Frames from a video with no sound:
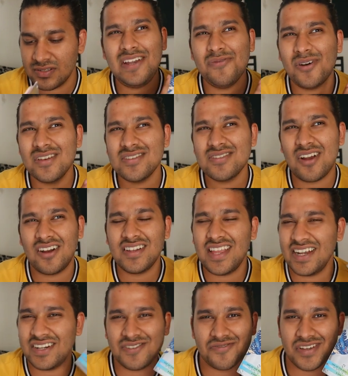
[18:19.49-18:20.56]
It was not
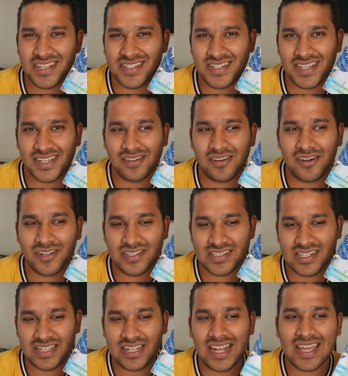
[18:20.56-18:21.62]
that interesting, honestly.